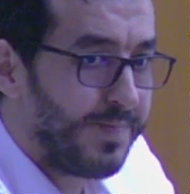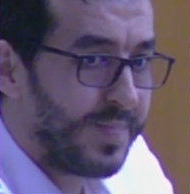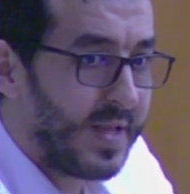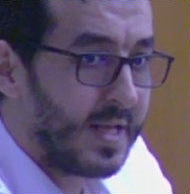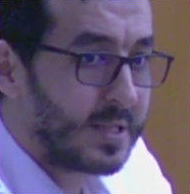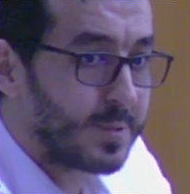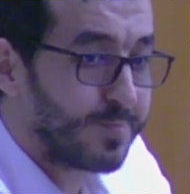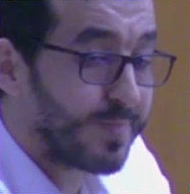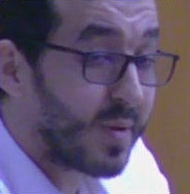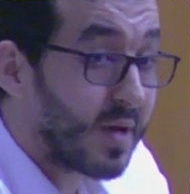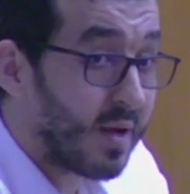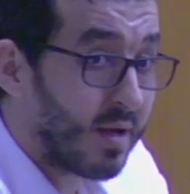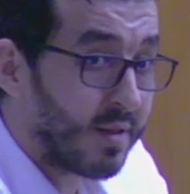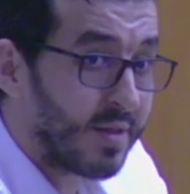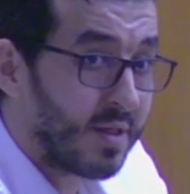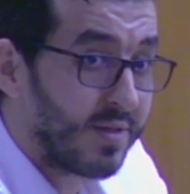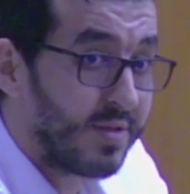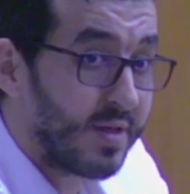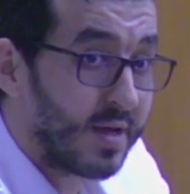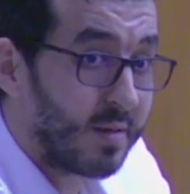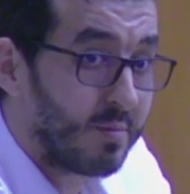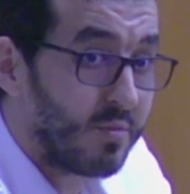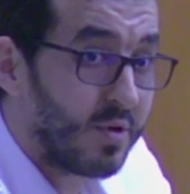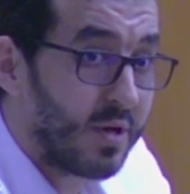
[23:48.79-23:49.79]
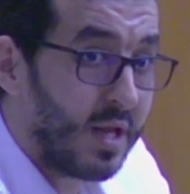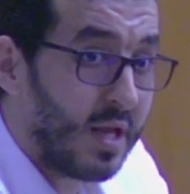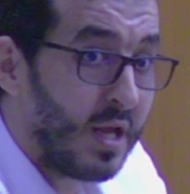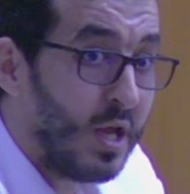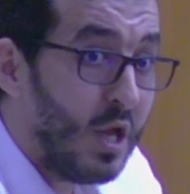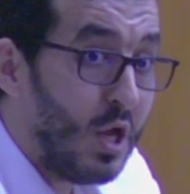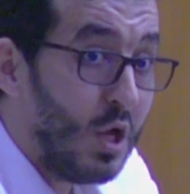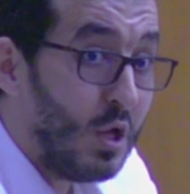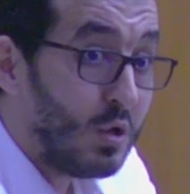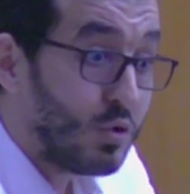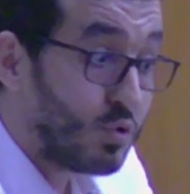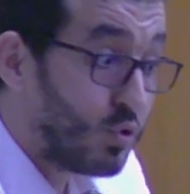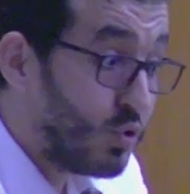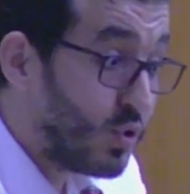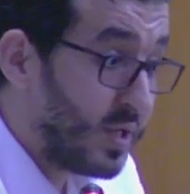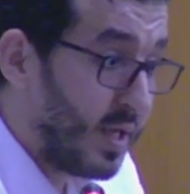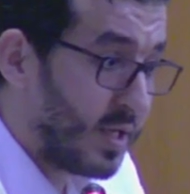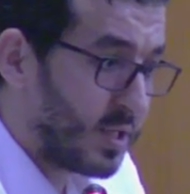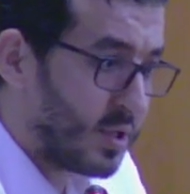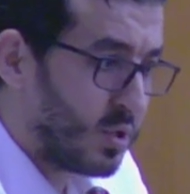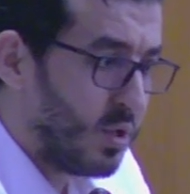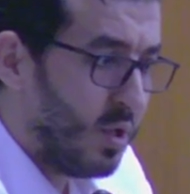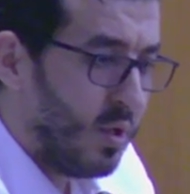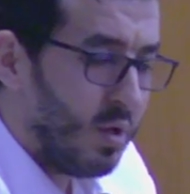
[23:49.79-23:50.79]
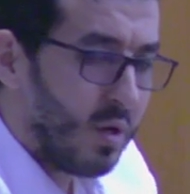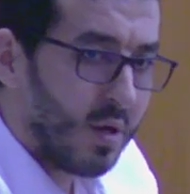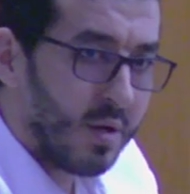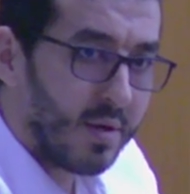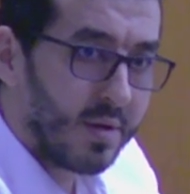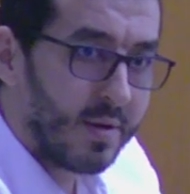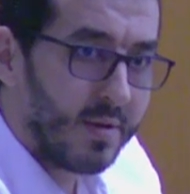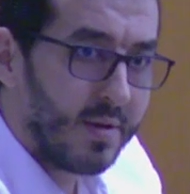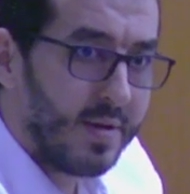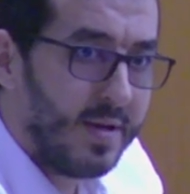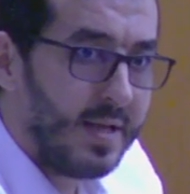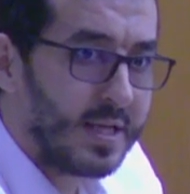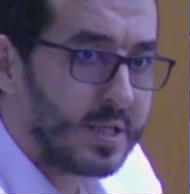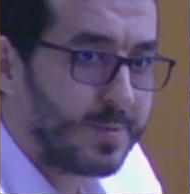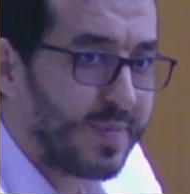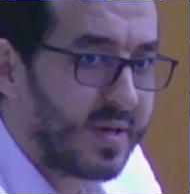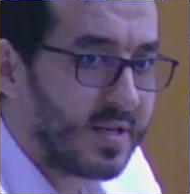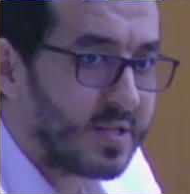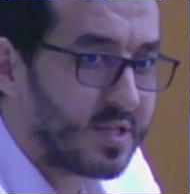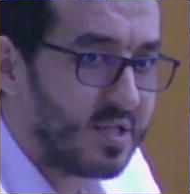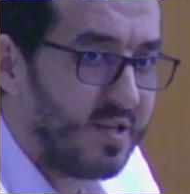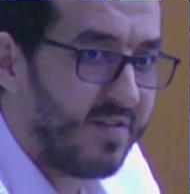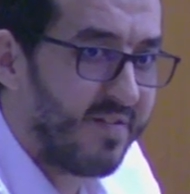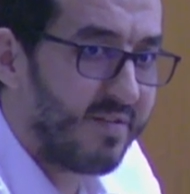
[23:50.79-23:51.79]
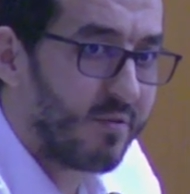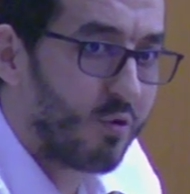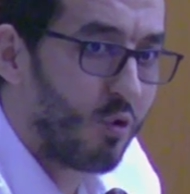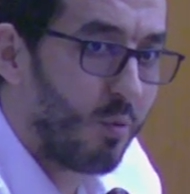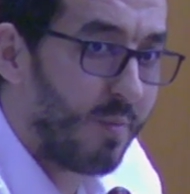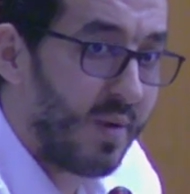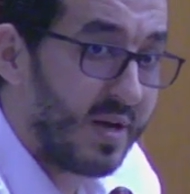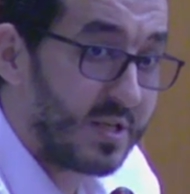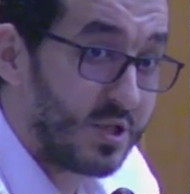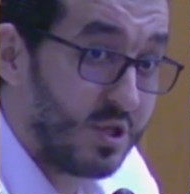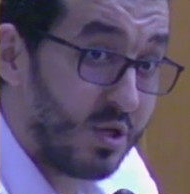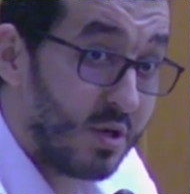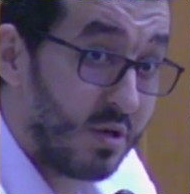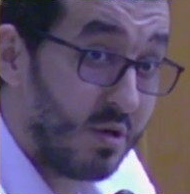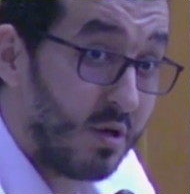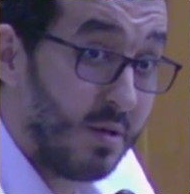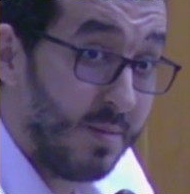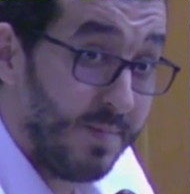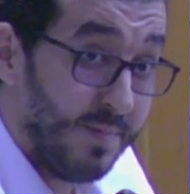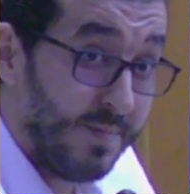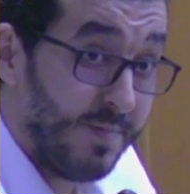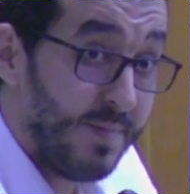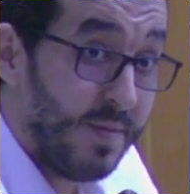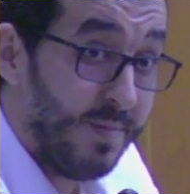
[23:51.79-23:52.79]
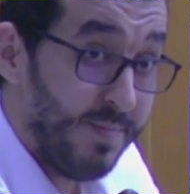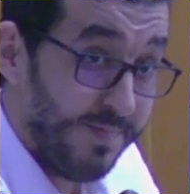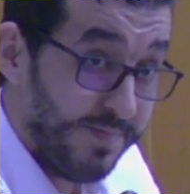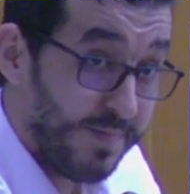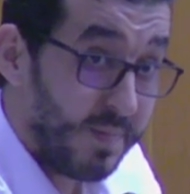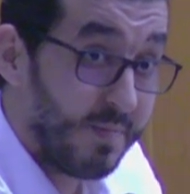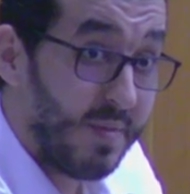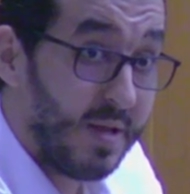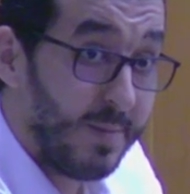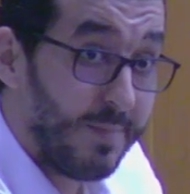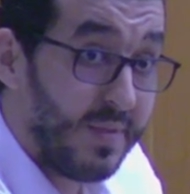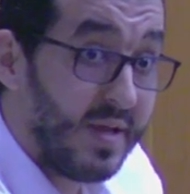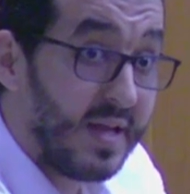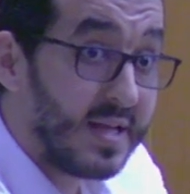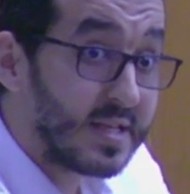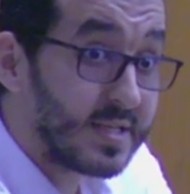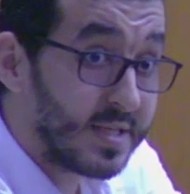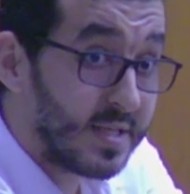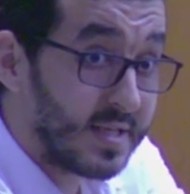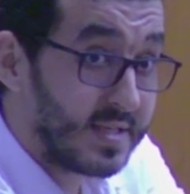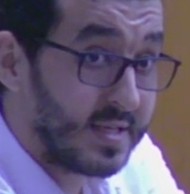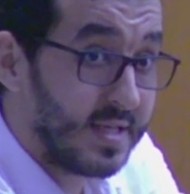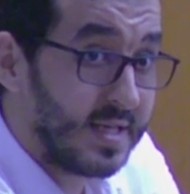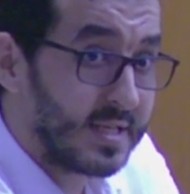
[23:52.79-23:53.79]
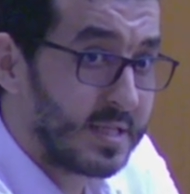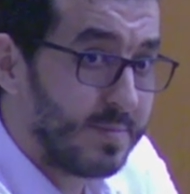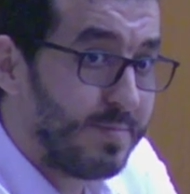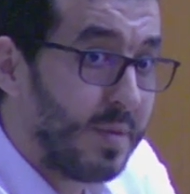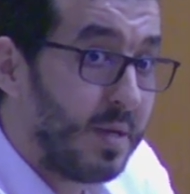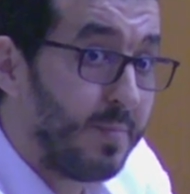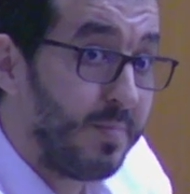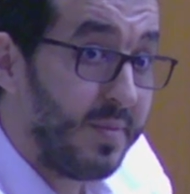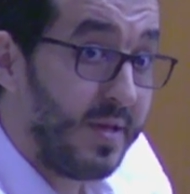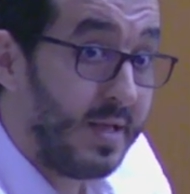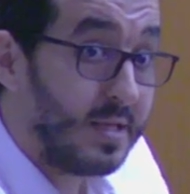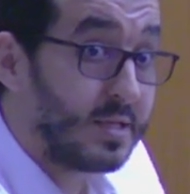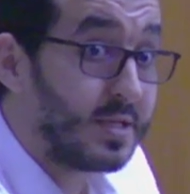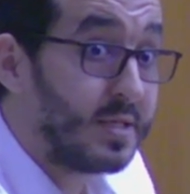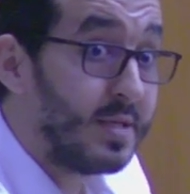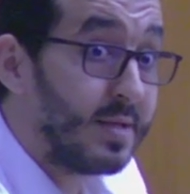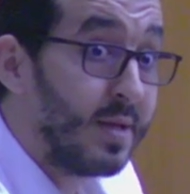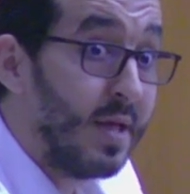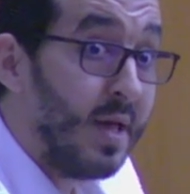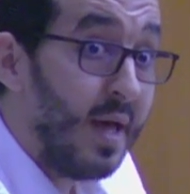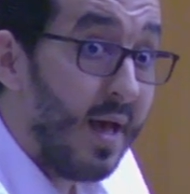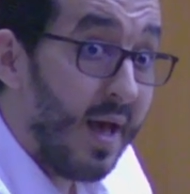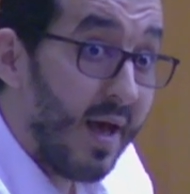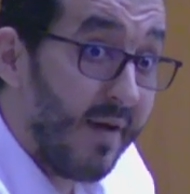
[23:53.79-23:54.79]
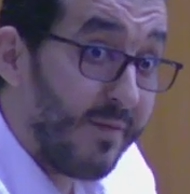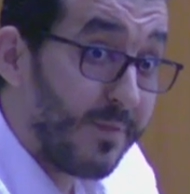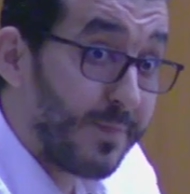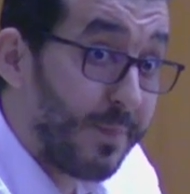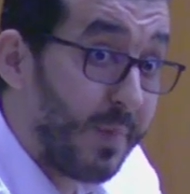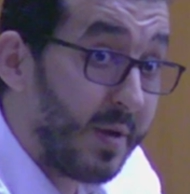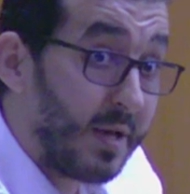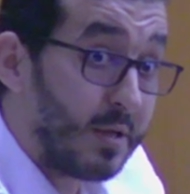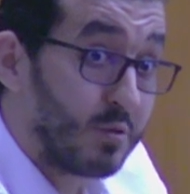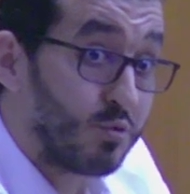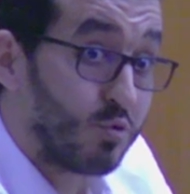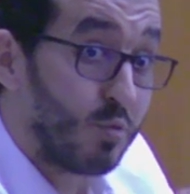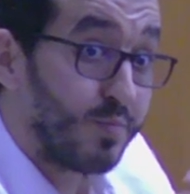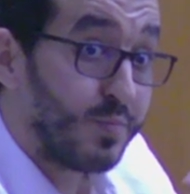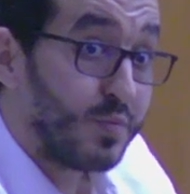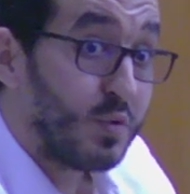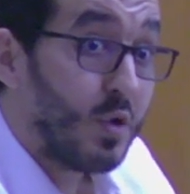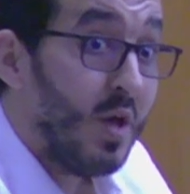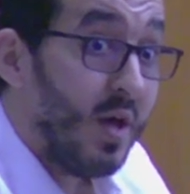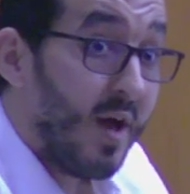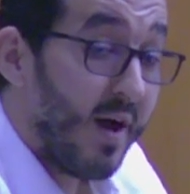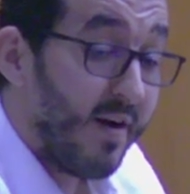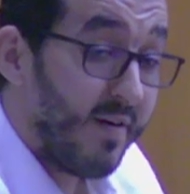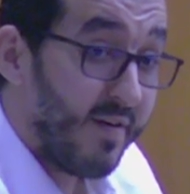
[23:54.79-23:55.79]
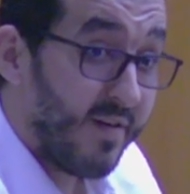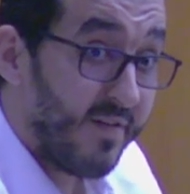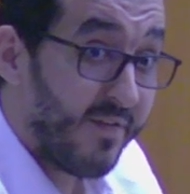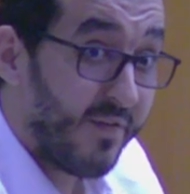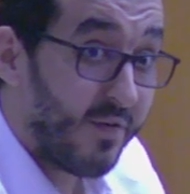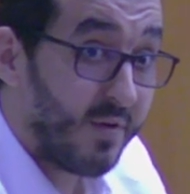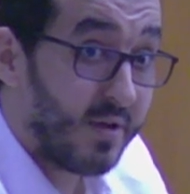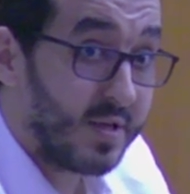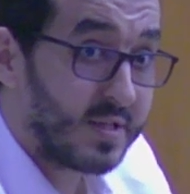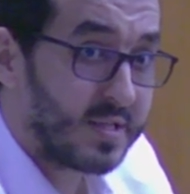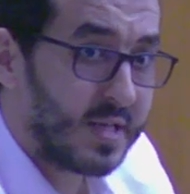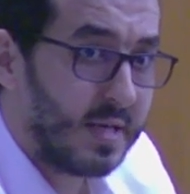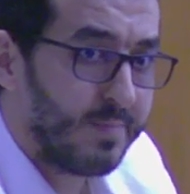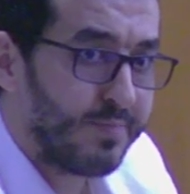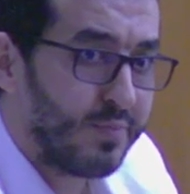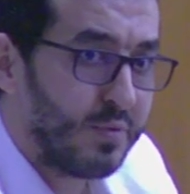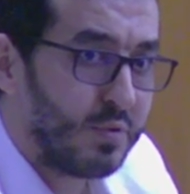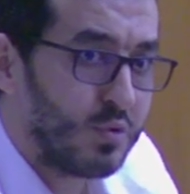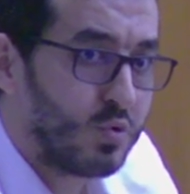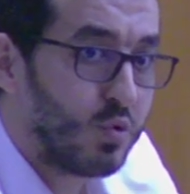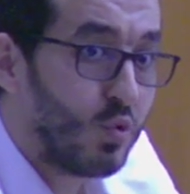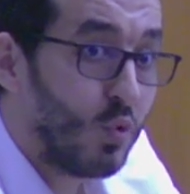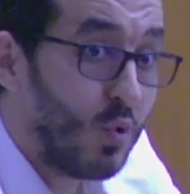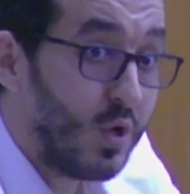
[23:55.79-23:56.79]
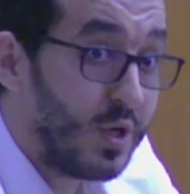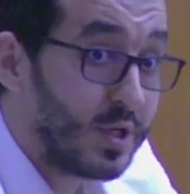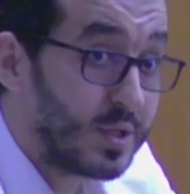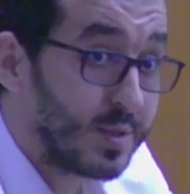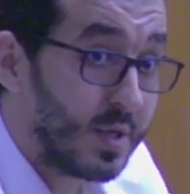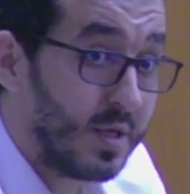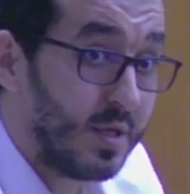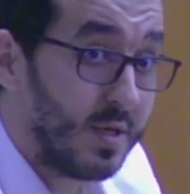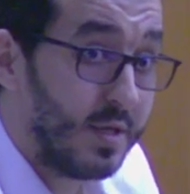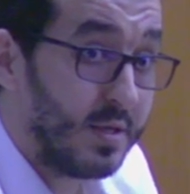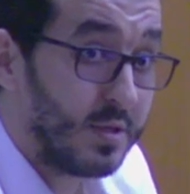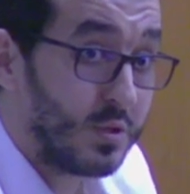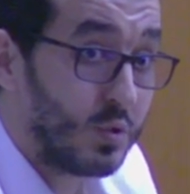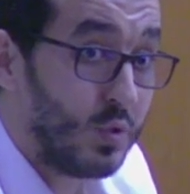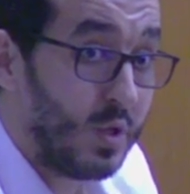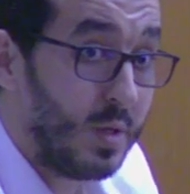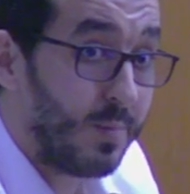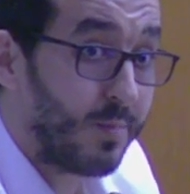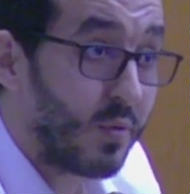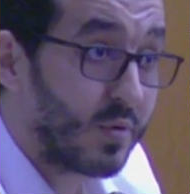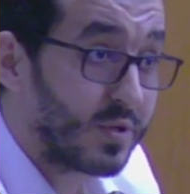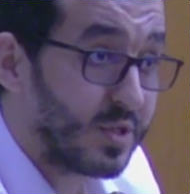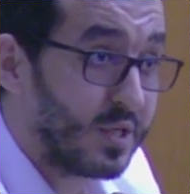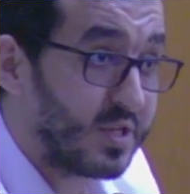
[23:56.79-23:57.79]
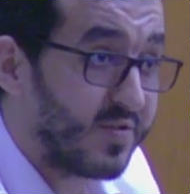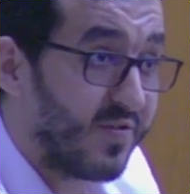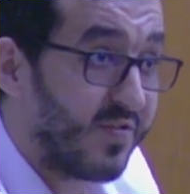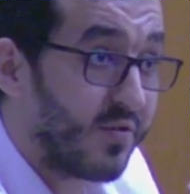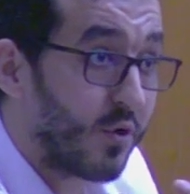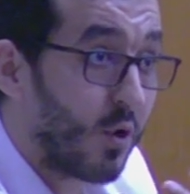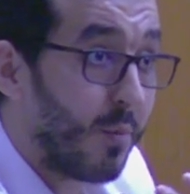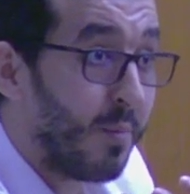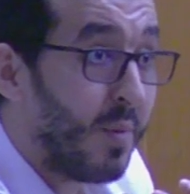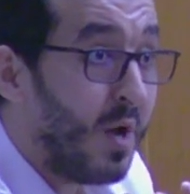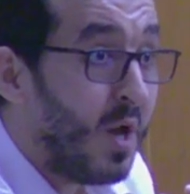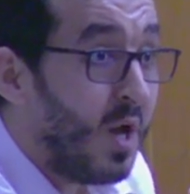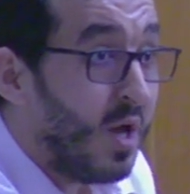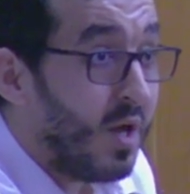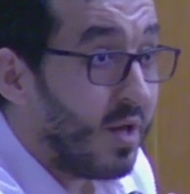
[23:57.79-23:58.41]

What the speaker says: expand their money to get an expensive raw material. Maybe it exists, maybe it's have, for example, to import it from